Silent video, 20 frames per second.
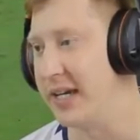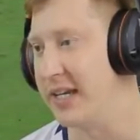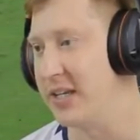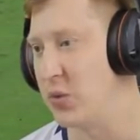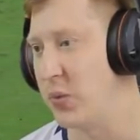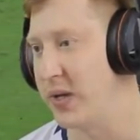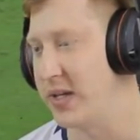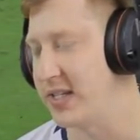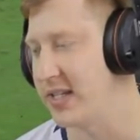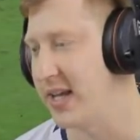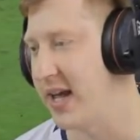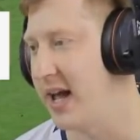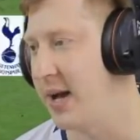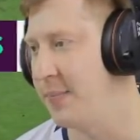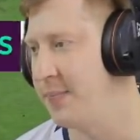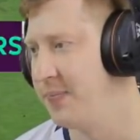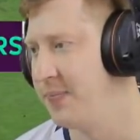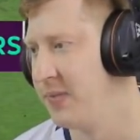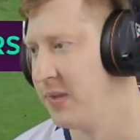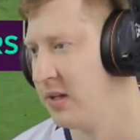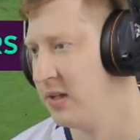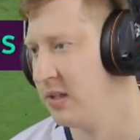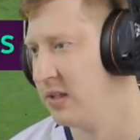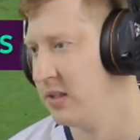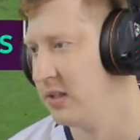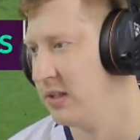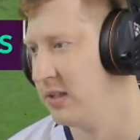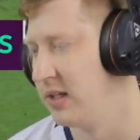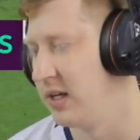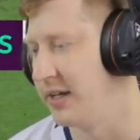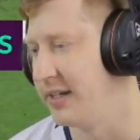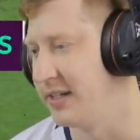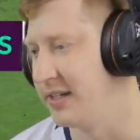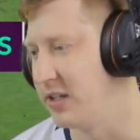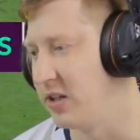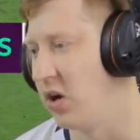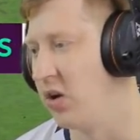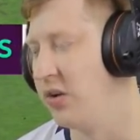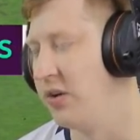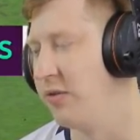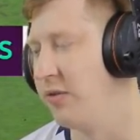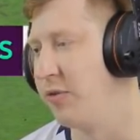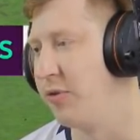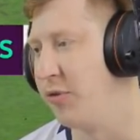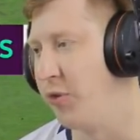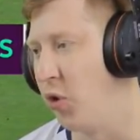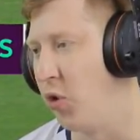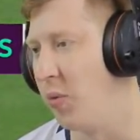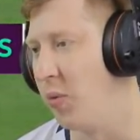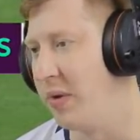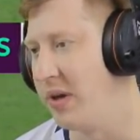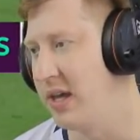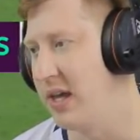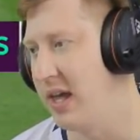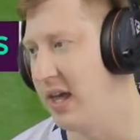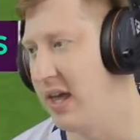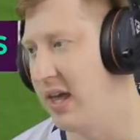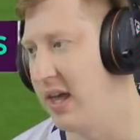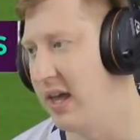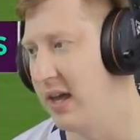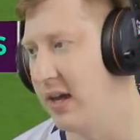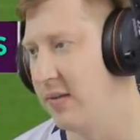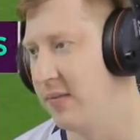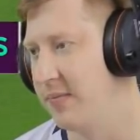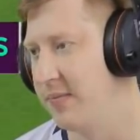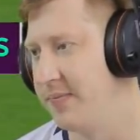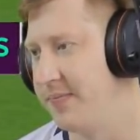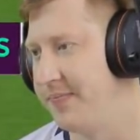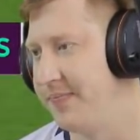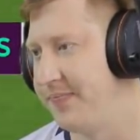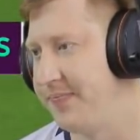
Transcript: me against West Ham and it's gone for me here.